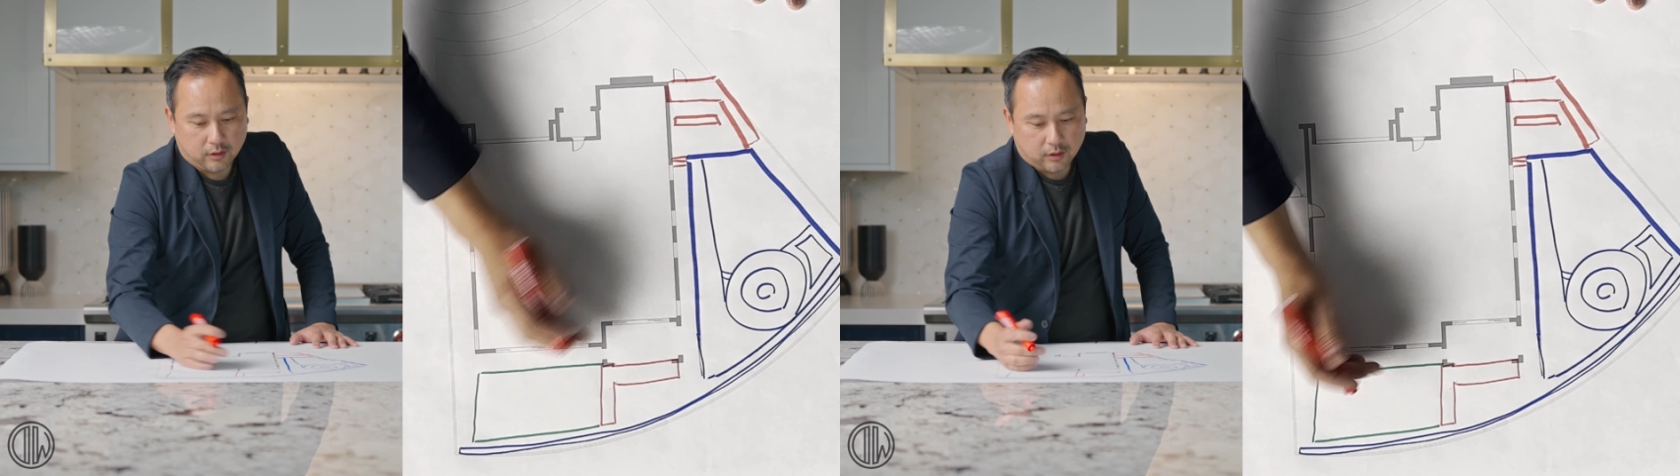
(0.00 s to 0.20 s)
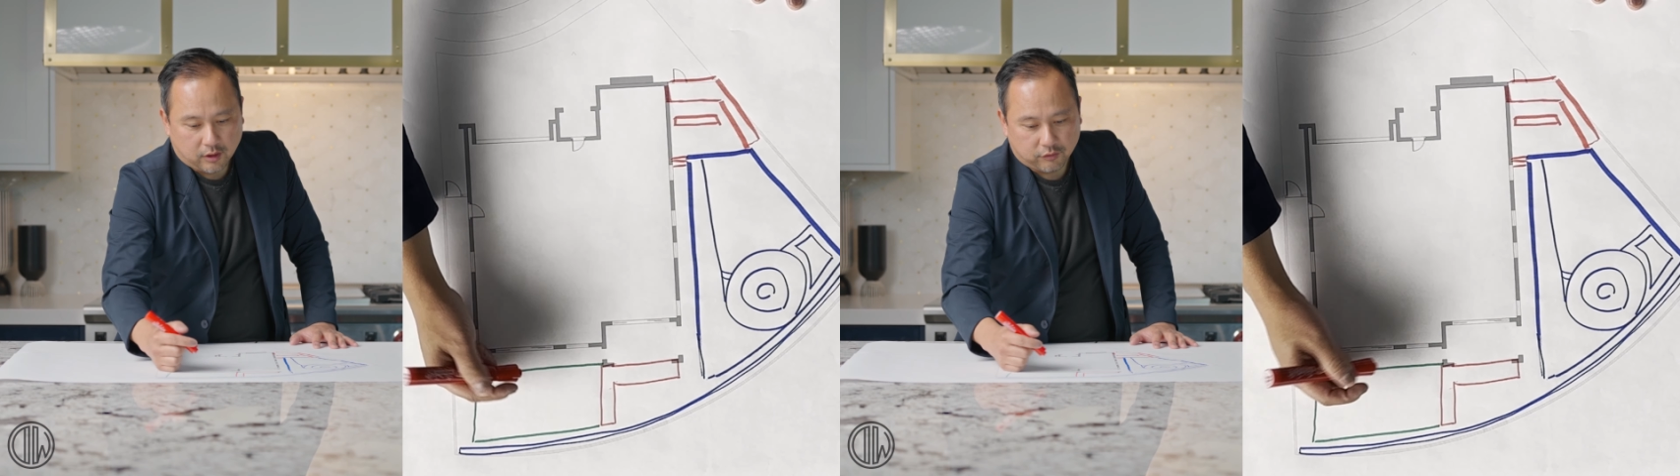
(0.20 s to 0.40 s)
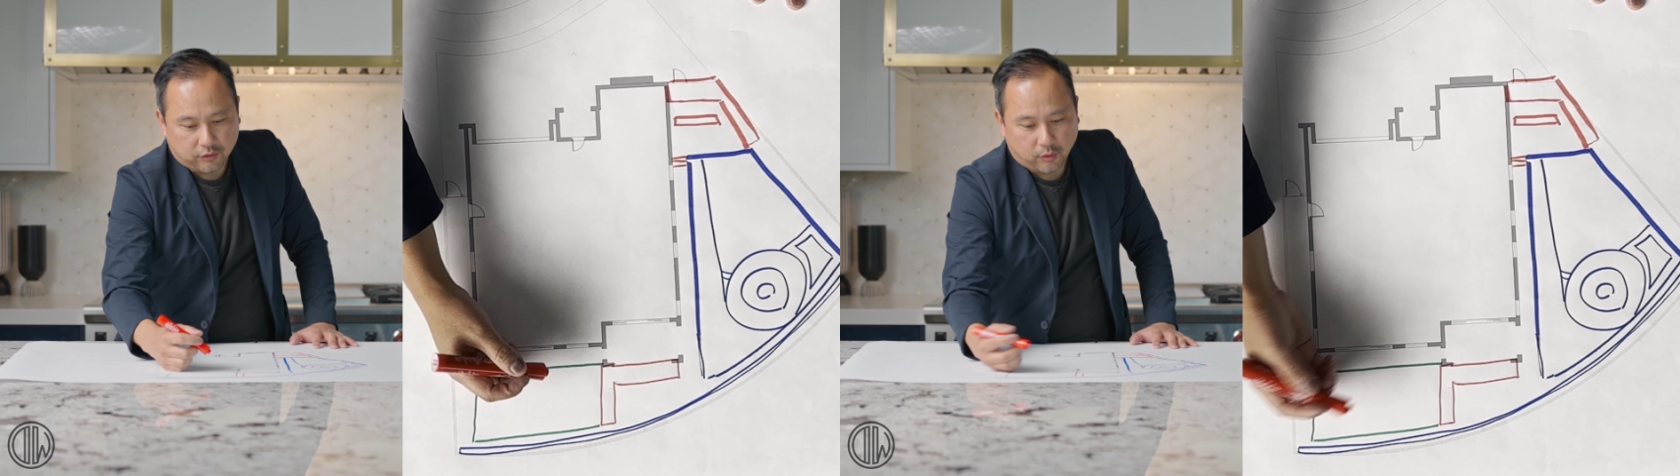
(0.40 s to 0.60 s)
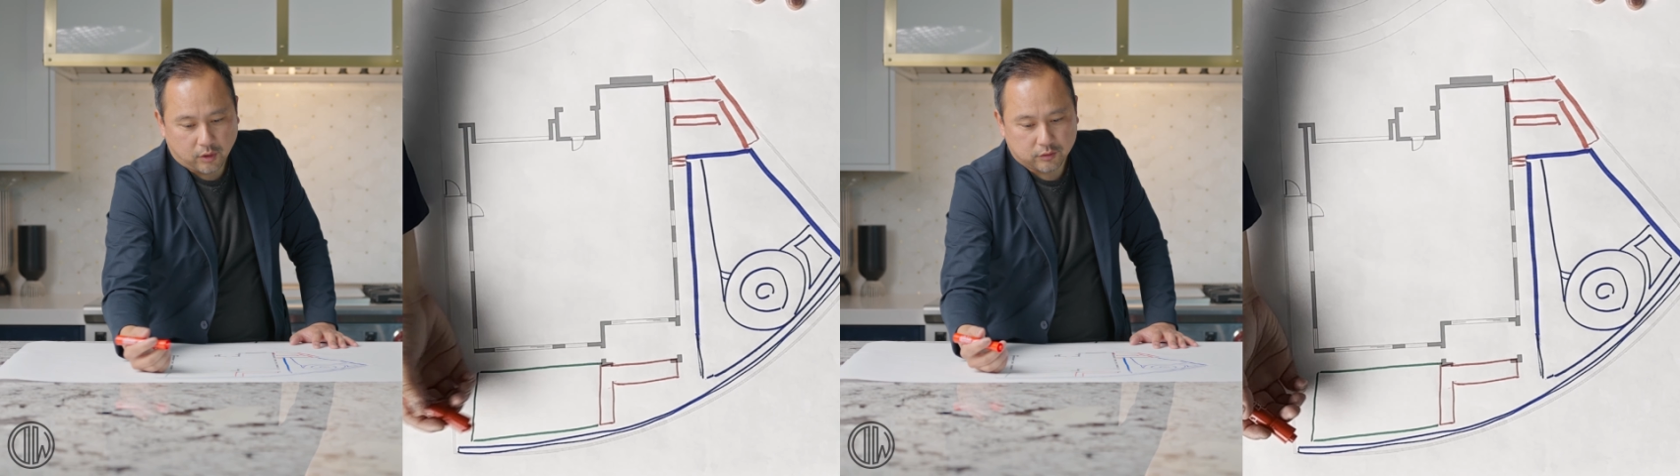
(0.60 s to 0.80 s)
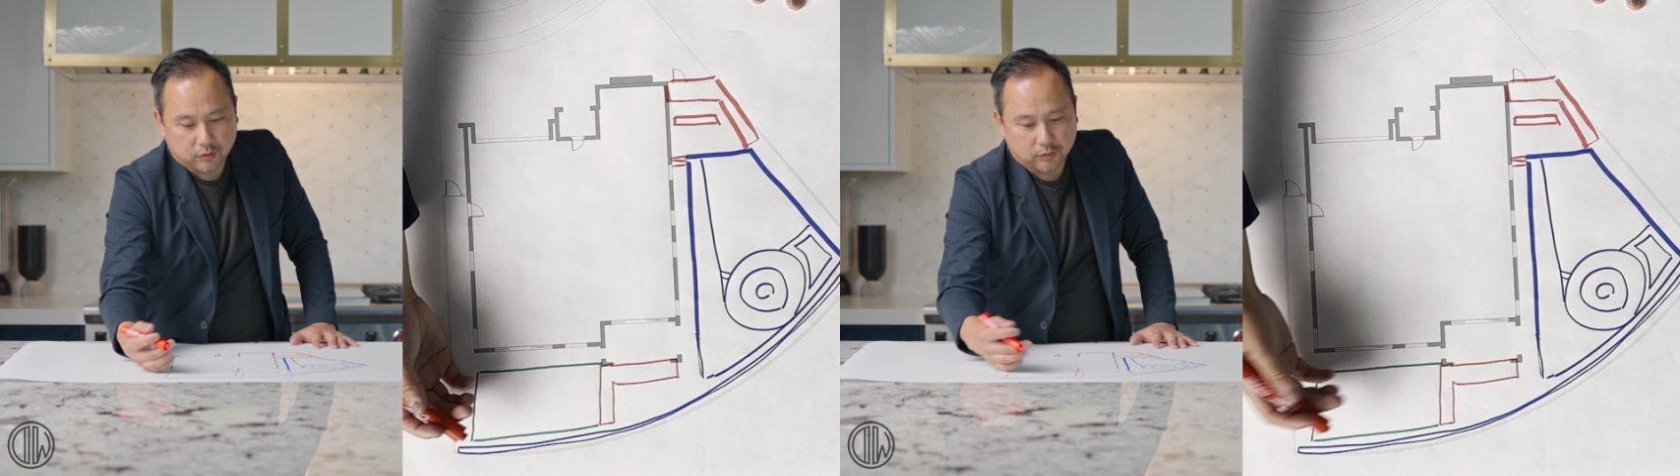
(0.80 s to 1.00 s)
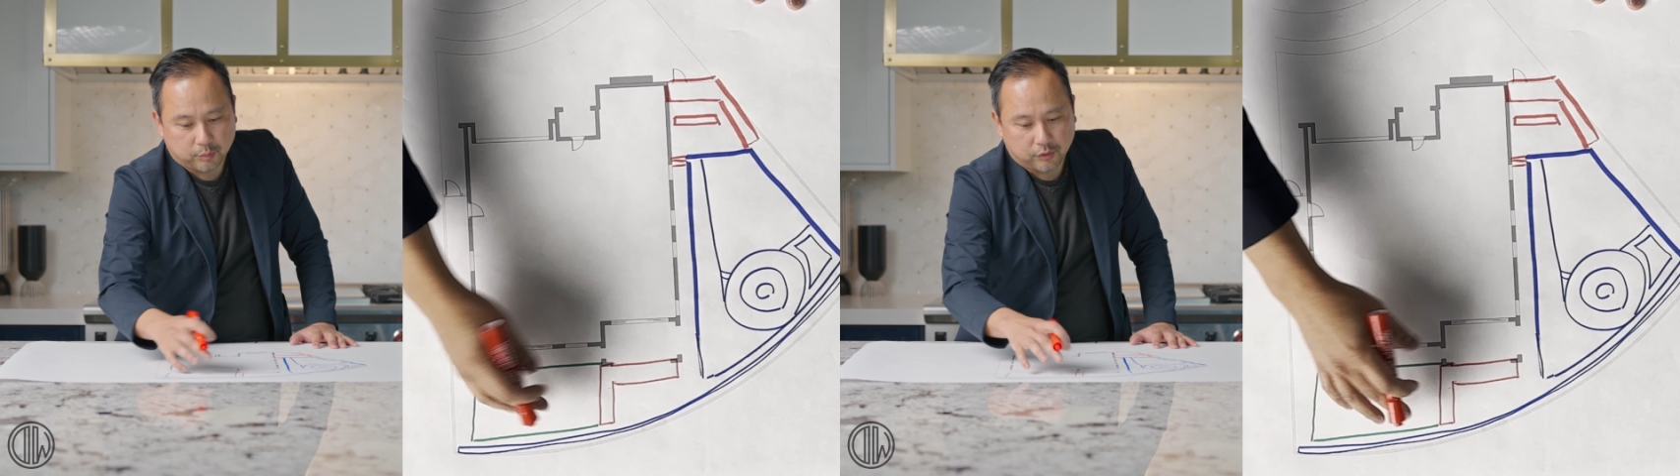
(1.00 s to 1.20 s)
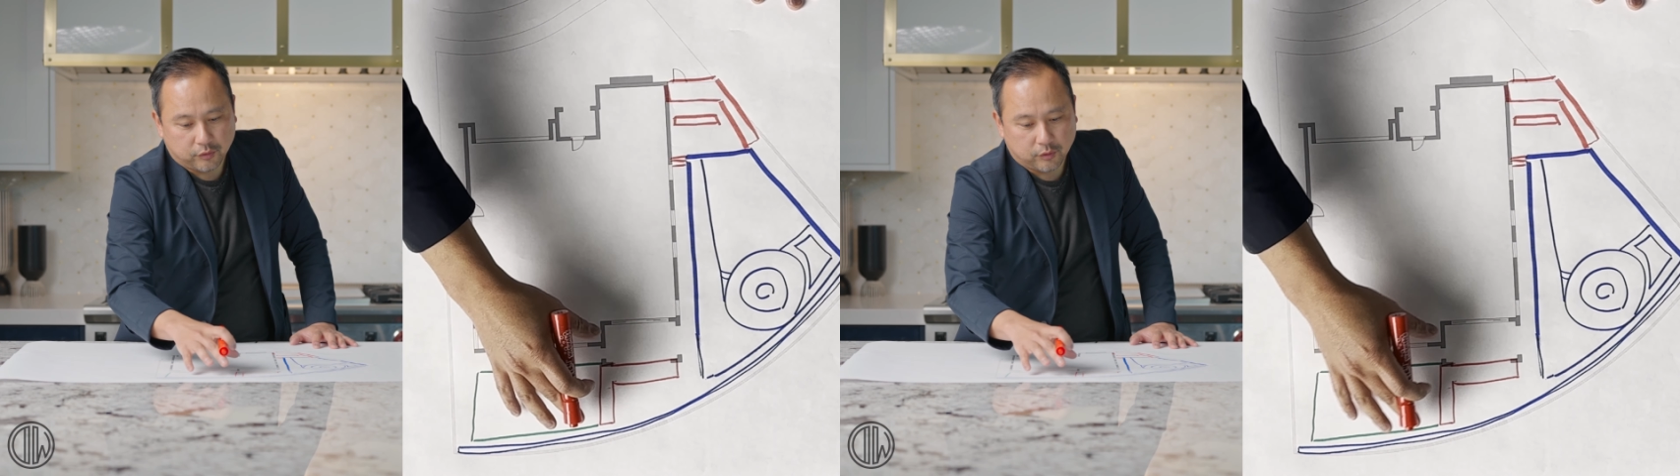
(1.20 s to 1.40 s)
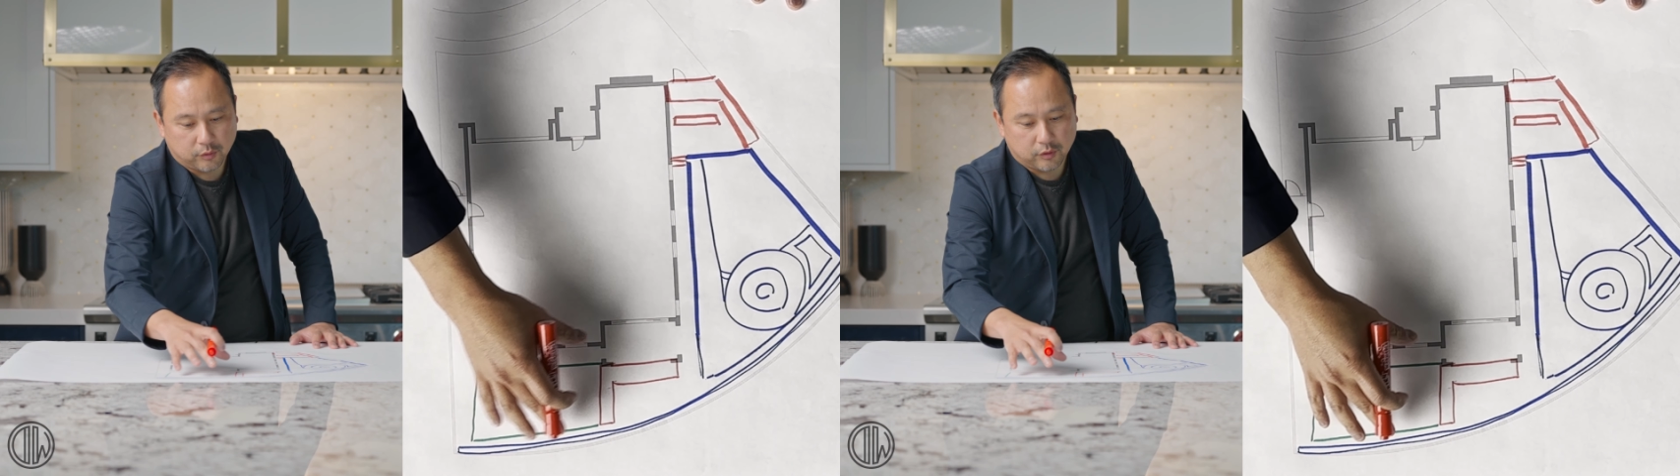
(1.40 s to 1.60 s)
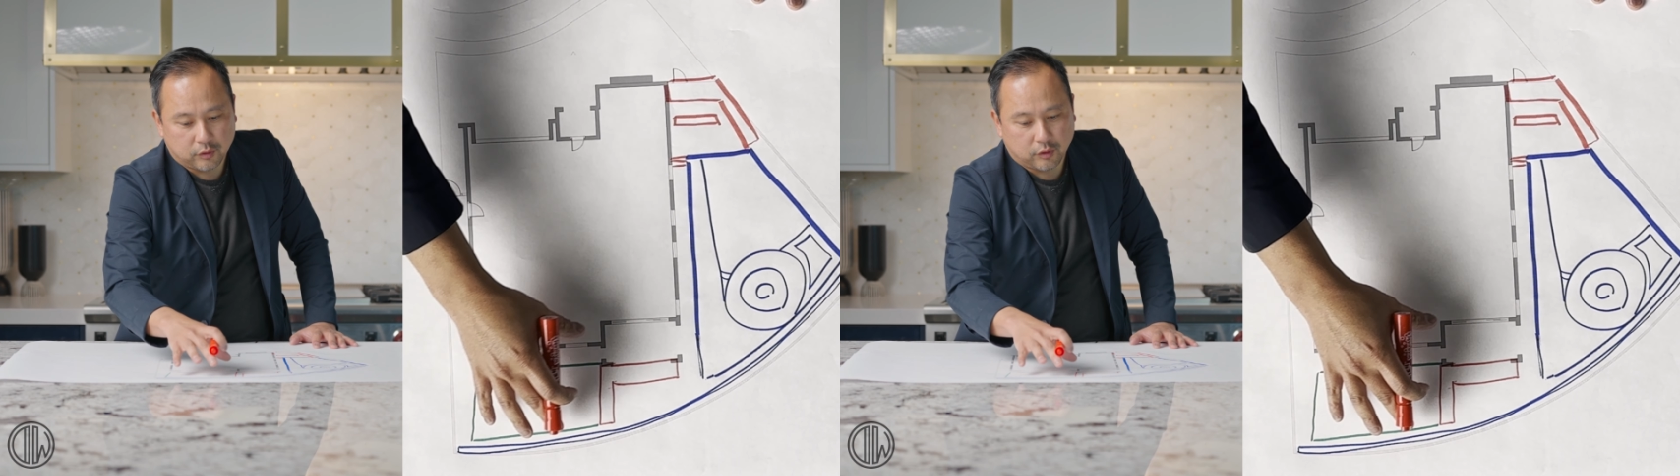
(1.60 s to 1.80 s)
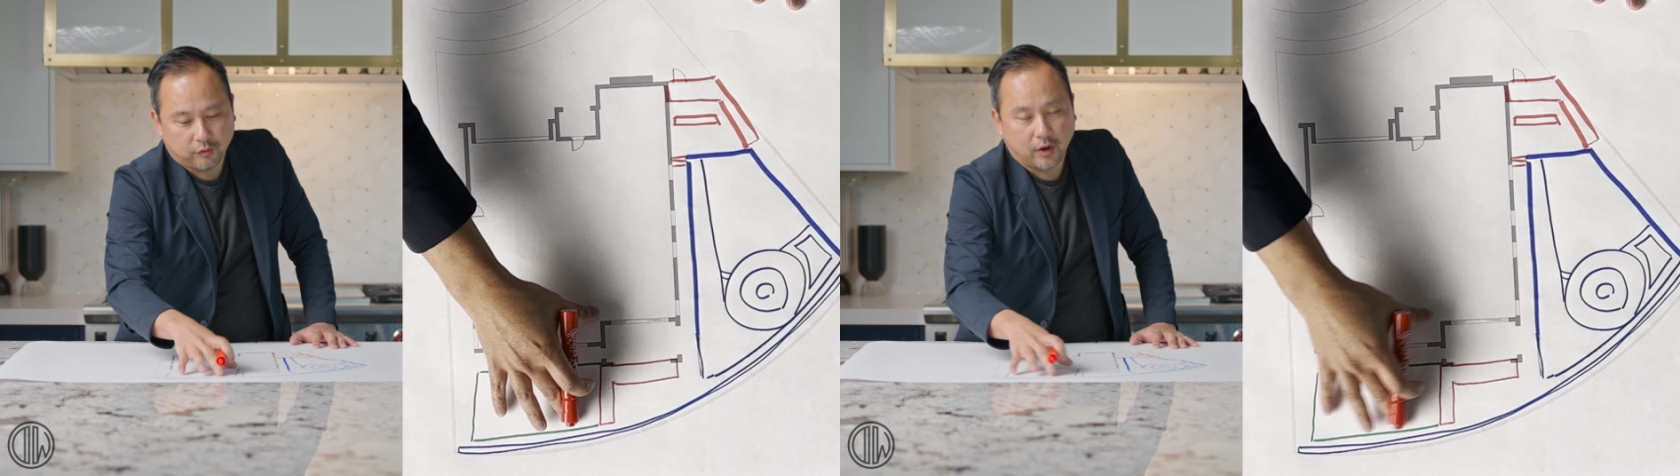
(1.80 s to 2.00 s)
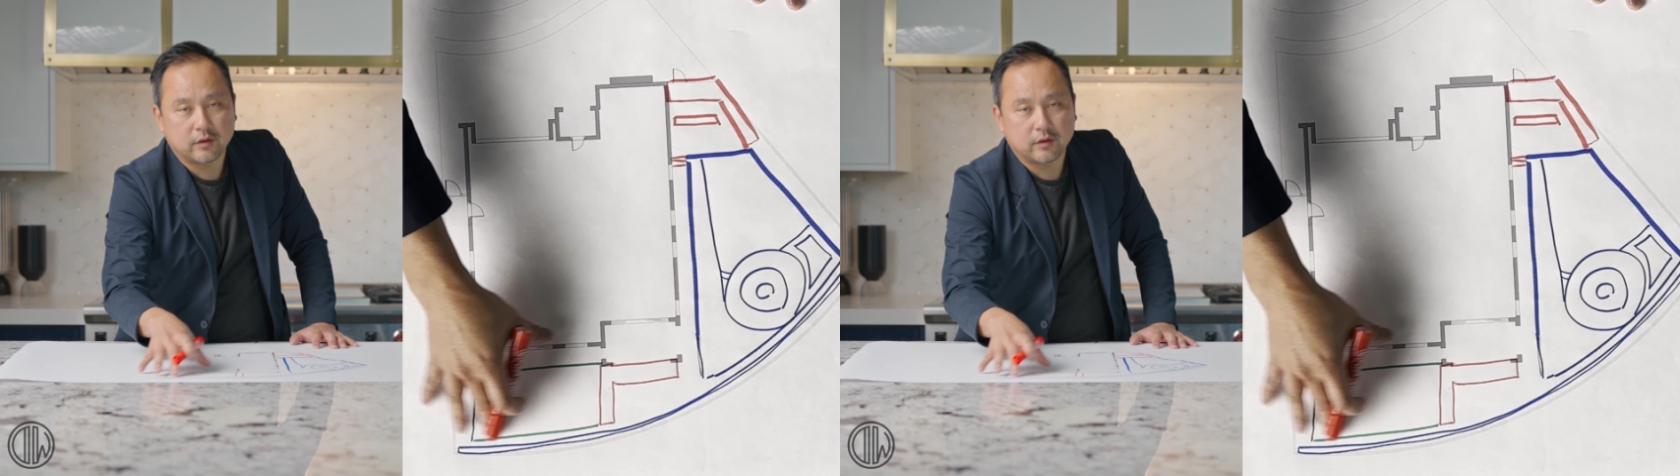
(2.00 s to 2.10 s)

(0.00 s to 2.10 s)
And if they want to divide